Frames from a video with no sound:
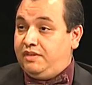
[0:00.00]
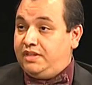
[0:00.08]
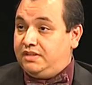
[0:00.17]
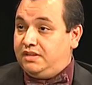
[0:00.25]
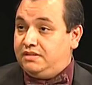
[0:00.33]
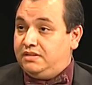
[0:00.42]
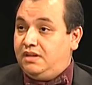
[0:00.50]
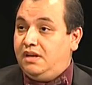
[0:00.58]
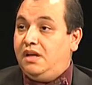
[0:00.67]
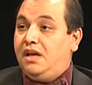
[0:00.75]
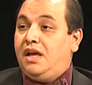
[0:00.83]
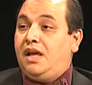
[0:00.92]
visas.
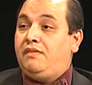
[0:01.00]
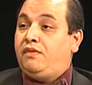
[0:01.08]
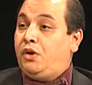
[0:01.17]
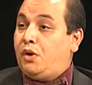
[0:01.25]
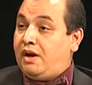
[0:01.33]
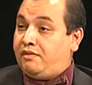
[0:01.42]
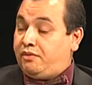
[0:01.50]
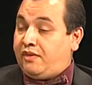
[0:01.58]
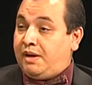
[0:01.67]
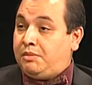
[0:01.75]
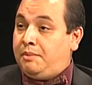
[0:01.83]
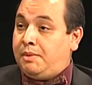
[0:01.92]
Oh. If you have a
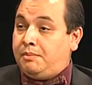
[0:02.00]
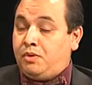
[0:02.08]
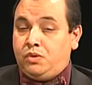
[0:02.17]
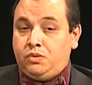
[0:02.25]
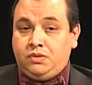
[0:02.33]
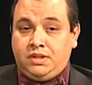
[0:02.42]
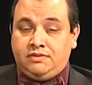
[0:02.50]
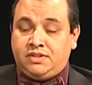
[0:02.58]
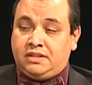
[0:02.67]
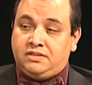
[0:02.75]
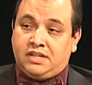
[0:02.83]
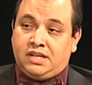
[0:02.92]
family member who lives
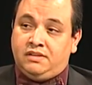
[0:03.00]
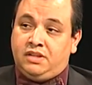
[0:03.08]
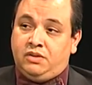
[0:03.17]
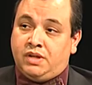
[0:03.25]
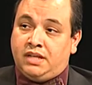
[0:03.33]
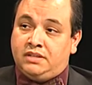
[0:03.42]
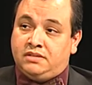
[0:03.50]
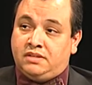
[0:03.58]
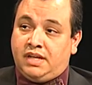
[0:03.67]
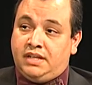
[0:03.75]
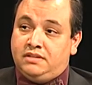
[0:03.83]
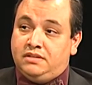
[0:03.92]
outside of the United
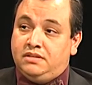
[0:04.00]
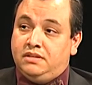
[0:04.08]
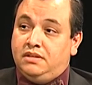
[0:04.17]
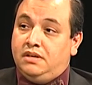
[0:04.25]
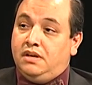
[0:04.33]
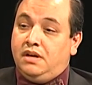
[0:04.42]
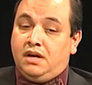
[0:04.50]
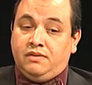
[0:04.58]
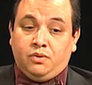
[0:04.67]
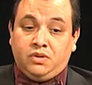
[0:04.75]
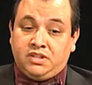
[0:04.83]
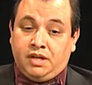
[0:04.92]
States, mm -hmm. uh,
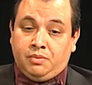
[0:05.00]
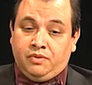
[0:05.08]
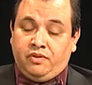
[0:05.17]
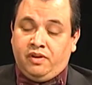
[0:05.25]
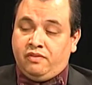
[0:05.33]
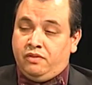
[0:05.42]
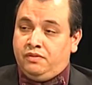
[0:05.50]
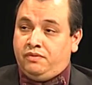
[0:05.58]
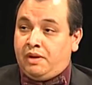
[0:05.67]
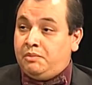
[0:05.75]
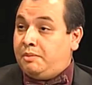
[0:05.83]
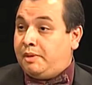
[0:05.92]
for example, if you have a
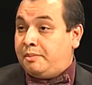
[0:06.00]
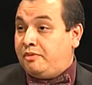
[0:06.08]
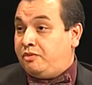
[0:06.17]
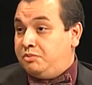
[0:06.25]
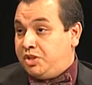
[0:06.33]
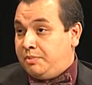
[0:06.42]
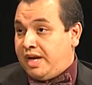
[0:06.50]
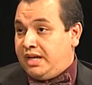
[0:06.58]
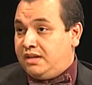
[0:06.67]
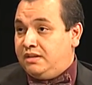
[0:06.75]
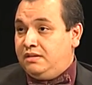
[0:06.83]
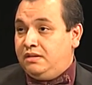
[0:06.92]
family member from
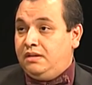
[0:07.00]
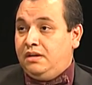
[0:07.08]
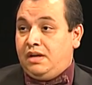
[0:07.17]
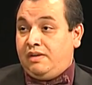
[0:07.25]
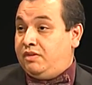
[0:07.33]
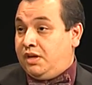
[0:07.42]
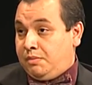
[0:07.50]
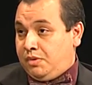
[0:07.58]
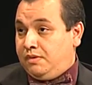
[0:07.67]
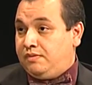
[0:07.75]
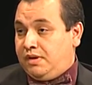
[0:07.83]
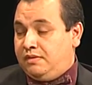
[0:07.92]
Jamaica, mm -hmm. I have a
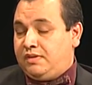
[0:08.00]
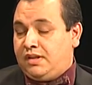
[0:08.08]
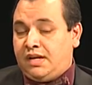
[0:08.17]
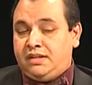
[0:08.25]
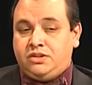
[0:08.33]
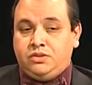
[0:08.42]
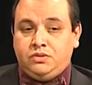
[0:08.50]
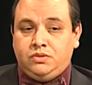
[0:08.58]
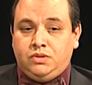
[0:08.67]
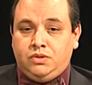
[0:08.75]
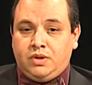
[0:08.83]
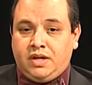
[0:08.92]
number of, of, clients who,
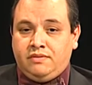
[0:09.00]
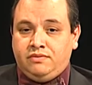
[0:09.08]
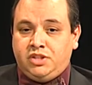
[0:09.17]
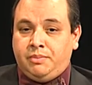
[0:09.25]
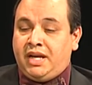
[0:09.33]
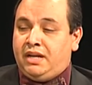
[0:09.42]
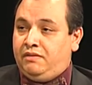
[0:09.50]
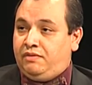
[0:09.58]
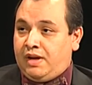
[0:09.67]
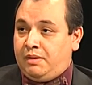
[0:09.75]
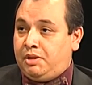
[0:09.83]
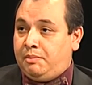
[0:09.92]
who have Jamaican
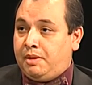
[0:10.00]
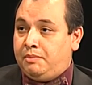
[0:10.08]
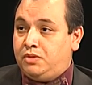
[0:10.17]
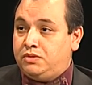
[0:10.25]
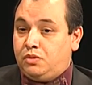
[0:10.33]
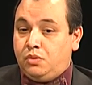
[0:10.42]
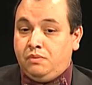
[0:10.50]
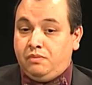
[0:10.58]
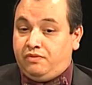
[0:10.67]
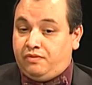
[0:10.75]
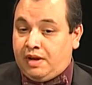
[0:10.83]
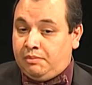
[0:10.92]
family members or
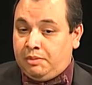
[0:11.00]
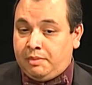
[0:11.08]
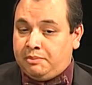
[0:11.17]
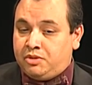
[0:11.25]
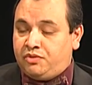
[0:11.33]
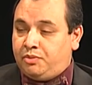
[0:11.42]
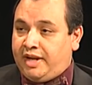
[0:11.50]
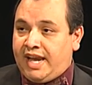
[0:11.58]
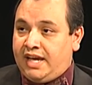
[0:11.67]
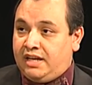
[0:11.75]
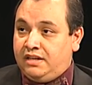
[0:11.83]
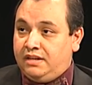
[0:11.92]
family members from
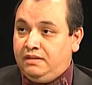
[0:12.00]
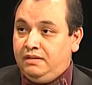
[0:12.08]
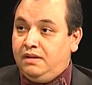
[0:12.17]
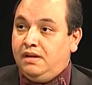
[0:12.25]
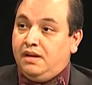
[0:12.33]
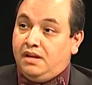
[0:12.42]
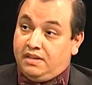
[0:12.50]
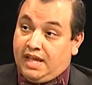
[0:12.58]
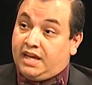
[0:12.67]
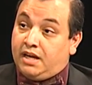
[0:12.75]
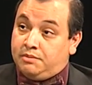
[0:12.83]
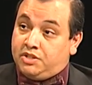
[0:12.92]
Canada. Right.
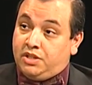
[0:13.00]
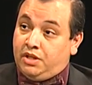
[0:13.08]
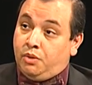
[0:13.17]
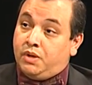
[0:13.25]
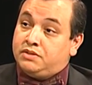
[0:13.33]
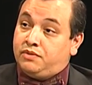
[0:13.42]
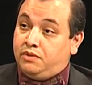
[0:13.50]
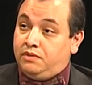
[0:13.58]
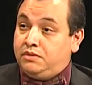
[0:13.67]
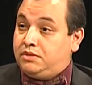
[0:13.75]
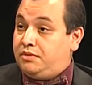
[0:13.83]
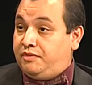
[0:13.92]
They come to the U.S. For,
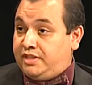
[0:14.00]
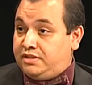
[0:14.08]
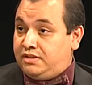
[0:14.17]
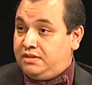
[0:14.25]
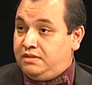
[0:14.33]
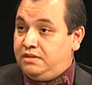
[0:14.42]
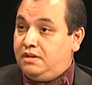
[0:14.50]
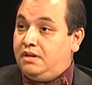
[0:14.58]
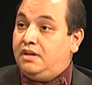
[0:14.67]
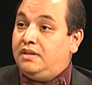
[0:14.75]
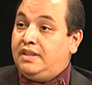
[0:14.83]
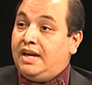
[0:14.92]
to visit. Mm
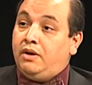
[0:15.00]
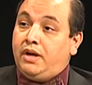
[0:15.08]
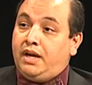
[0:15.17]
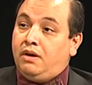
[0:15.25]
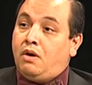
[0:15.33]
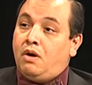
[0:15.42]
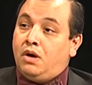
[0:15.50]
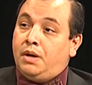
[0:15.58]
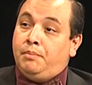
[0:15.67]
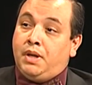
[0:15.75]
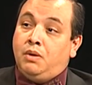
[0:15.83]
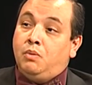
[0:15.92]
-hmm. They're here on a
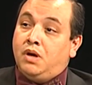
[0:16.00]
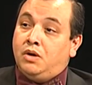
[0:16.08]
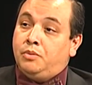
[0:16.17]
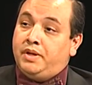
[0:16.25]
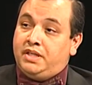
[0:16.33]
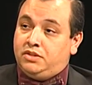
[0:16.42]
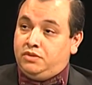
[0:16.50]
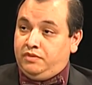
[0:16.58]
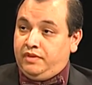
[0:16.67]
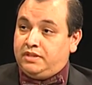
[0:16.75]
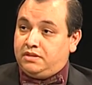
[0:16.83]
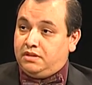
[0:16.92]
B1 or B2
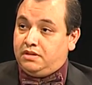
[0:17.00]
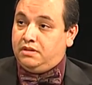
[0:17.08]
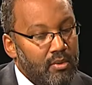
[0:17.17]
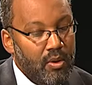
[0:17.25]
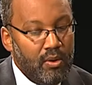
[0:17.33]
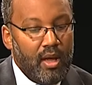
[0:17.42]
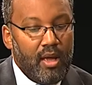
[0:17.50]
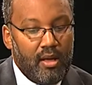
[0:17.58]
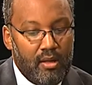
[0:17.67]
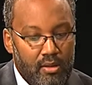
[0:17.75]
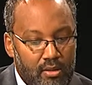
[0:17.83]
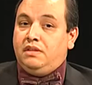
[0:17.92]
visa. Okay.
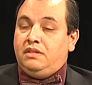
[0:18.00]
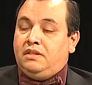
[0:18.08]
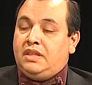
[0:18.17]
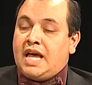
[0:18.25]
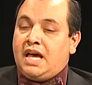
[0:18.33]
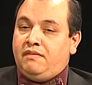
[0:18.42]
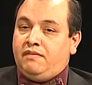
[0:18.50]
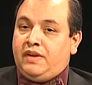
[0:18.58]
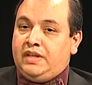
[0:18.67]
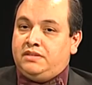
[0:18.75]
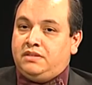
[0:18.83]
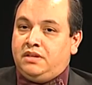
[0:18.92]
That
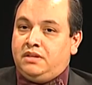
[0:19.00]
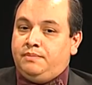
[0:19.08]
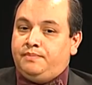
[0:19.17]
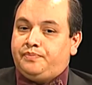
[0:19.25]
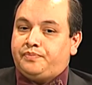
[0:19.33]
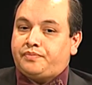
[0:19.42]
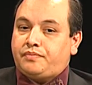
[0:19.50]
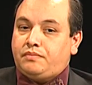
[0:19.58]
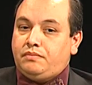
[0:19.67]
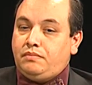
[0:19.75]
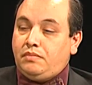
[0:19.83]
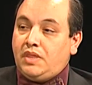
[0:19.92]
visa
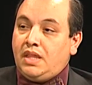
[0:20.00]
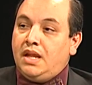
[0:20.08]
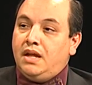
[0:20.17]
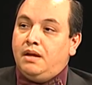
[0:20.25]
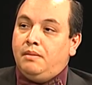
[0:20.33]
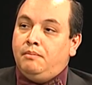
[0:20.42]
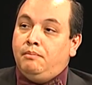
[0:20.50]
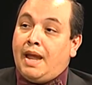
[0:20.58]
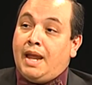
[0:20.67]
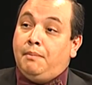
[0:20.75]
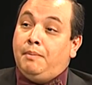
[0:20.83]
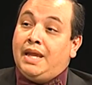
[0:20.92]

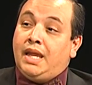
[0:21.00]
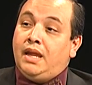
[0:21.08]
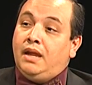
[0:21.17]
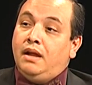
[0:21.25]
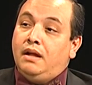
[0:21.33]
may be